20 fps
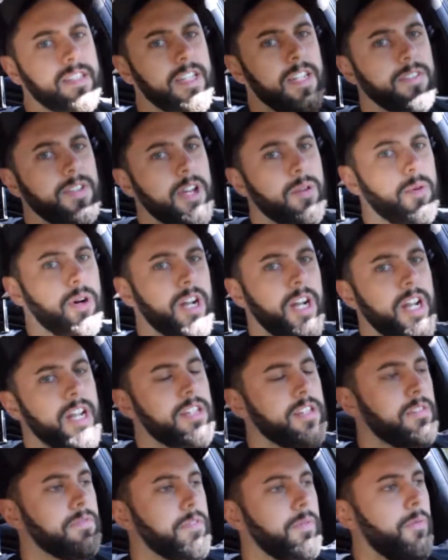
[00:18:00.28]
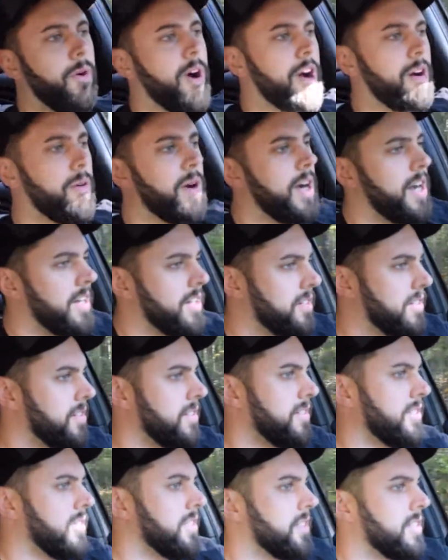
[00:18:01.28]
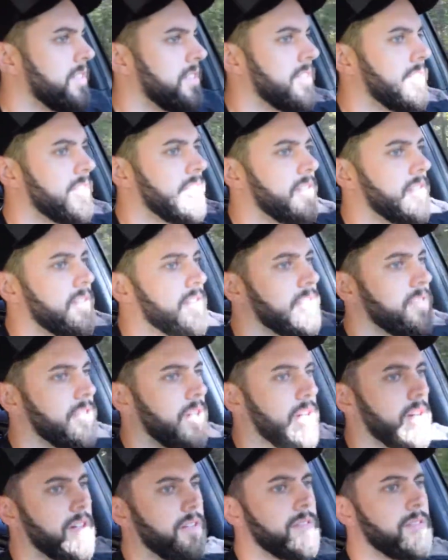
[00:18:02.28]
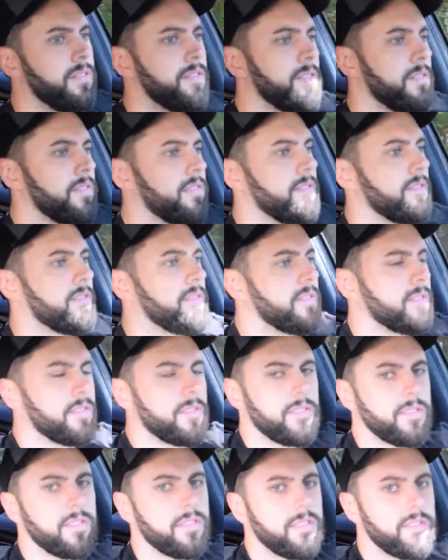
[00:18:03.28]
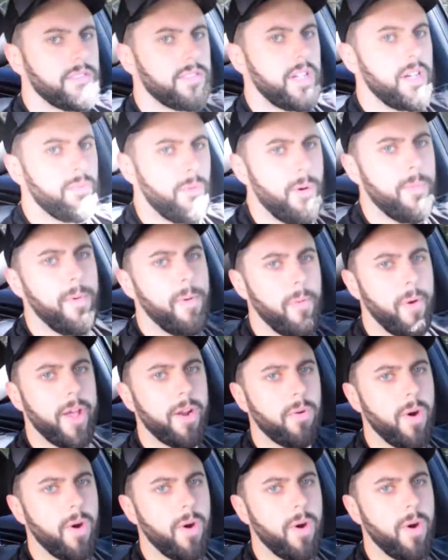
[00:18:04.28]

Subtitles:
see if they wanted anything from Wawa. So I'm on my way to